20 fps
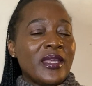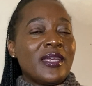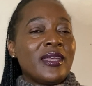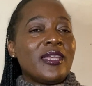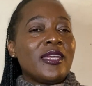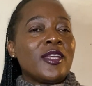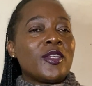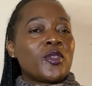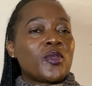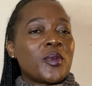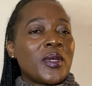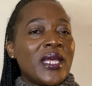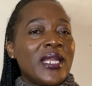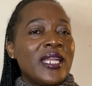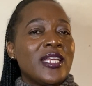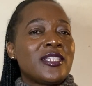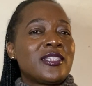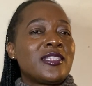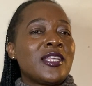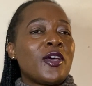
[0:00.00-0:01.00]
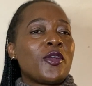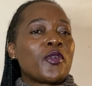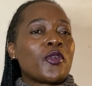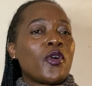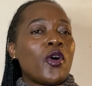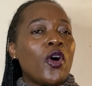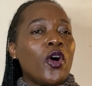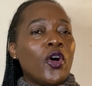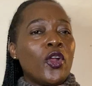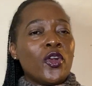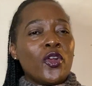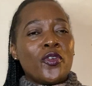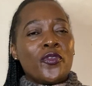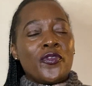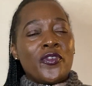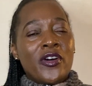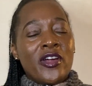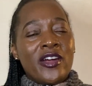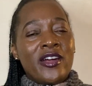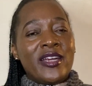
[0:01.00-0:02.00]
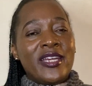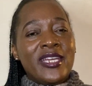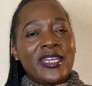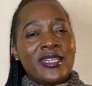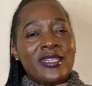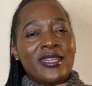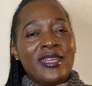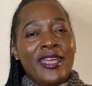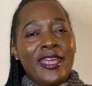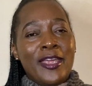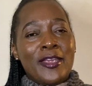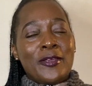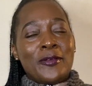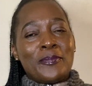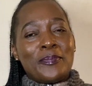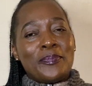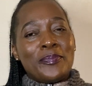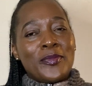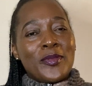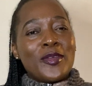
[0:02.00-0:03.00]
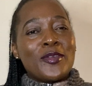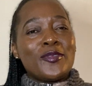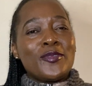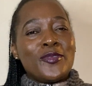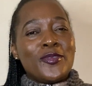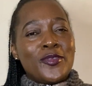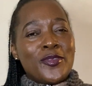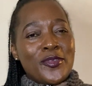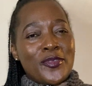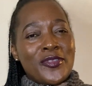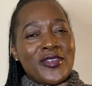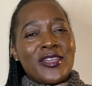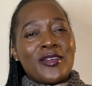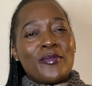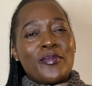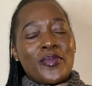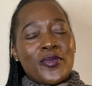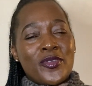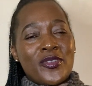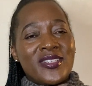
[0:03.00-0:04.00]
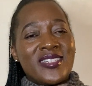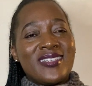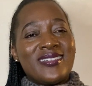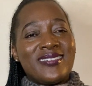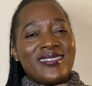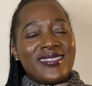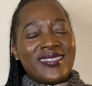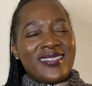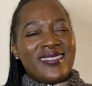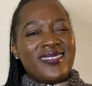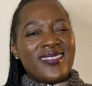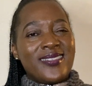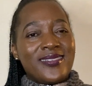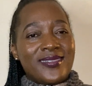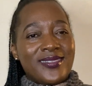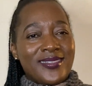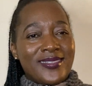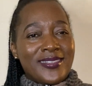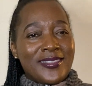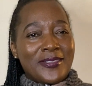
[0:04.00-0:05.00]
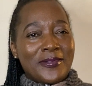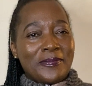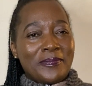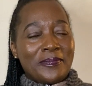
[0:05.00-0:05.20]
as well as the role of RNA during protein synthesis.